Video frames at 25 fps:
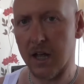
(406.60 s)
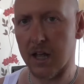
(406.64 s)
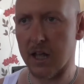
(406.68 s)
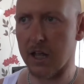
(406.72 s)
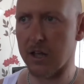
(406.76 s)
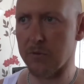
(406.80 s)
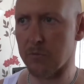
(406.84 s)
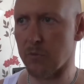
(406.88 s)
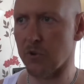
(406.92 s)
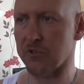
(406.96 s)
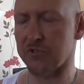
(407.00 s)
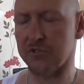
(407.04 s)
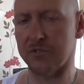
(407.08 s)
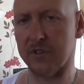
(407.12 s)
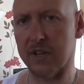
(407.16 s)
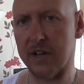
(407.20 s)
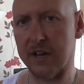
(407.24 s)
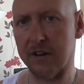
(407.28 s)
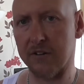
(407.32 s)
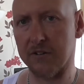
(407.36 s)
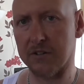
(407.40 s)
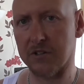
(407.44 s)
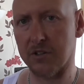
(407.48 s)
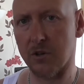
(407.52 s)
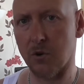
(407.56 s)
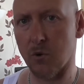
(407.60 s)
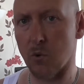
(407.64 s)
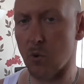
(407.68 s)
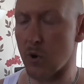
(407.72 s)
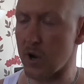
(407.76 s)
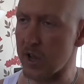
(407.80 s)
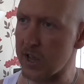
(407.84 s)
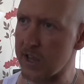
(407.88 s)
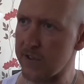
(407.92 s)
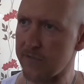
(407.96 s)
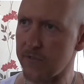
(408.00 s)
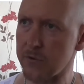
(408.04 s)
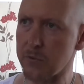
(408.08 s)
it wasn't there at all.
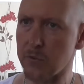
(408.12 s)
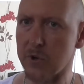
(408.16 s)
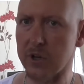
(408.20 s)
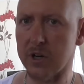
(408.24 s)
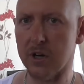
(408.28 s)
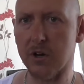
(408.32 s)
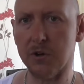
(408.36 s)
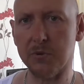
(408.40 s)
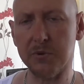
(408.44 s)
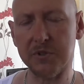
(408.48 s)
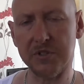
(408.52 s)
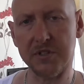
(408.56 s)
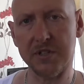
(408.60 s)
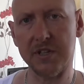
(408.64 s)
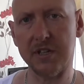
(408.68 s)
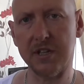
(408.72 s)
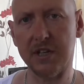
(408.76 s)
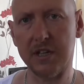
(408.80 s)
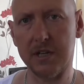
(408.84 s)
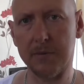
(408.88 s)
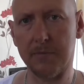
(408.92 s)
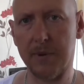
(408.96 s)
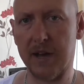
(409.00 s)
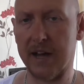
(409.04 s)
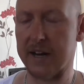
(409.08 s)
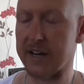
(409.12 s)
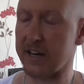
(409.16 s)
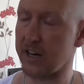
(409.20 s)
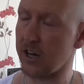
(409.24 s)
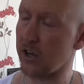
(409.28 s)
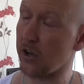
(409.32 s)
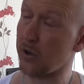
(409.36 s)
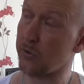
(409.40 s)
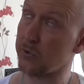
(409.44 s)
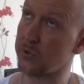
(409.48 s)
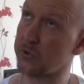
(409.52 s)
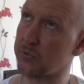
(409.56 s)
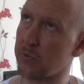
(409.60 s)
Even when I was thinking about it and
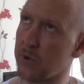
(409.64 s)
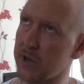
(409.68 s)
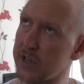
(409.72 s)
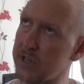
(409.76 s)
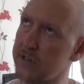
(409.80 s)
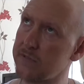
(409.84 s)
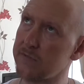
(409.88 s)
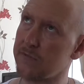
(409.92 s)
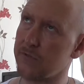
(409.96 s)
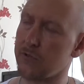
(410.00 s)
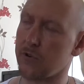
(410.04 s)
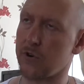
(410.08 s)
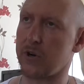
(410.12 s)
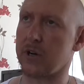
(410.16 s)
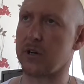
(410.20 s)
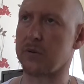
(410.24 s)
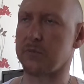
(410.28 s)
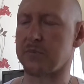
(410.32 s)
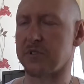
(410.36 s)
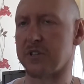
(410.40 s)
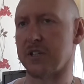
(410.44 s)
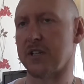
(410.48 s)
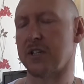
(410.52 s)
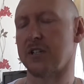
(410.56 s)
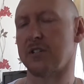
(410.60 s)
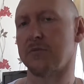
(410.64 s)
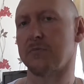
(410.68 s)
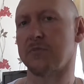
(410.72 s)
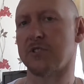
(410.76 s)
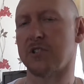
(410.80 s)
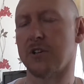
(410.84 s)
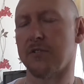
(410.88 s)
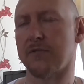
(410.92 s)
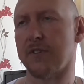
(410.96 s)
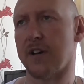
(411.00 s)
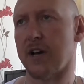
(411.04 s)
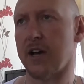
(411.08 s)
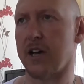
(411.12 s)
I was waiting for it and I was thinking to
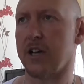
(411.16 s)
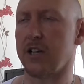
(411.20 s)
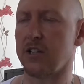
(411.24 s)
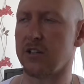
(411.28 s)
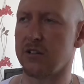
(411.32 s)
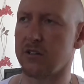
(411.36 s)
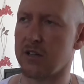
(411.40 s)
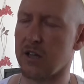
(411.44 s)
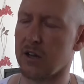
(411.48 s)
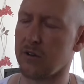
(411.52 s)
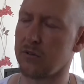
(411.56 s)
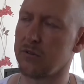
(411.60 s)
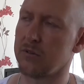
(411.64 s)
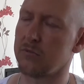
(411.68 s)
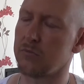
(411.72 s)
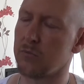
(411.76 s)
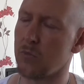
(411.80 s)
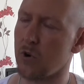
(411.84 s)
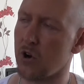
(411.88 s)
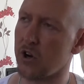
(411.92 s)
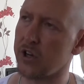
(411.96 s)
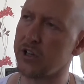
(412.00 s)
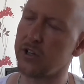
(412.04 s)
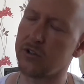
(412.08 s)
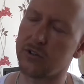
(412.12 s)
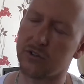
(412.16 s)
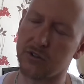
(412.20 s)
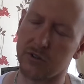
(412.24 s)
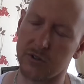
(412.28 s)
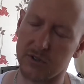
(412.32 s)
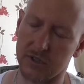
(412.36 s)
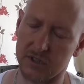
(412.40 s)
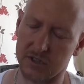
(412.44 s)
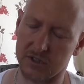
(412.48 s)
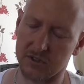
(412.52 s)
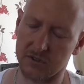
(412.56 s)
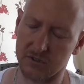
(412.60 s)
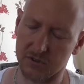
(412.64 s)
myself, hey, why are you doing
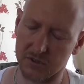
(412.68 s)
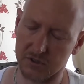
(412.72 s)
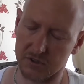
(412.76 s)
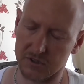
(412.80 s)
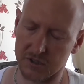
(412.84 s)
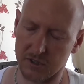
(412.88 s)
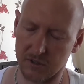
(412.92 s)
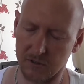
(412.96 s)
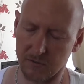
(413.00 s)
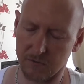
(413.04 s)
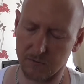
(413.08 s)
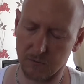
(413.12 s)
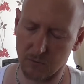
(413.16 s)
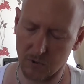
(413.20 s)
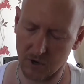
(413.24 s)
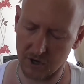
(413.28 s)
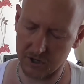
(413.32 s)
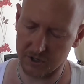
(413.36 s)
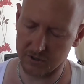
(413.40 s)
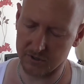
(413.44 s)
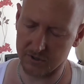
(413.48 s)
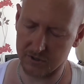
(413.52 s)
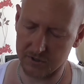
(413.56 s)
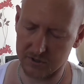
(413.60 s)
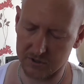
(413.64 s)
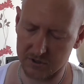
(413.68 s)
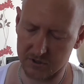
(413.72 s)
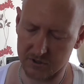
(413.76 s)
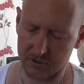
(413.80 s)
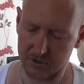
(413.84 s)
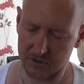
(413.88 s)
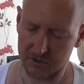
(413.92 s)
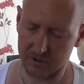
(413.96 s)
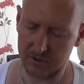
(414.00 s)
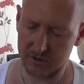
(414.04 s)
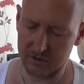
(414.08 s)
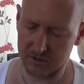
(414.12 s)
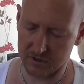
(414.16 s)
this to yourself? Why are you doing
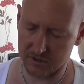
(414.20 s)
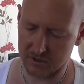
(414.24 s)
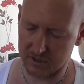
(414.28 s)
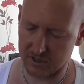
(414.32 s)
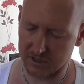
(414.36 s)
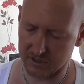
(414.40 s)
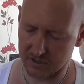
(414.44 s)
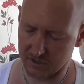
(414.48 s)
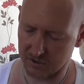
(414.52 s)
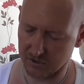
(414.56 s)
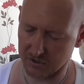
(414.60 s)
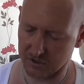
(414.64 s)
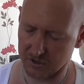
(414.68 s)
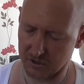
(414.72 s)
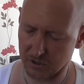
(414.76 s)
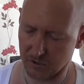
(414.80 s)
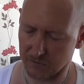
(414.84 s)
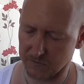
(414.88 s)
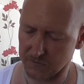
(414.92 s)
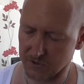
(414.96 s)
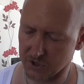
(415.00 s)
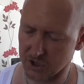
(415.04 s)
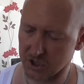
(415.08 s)
this to yourself?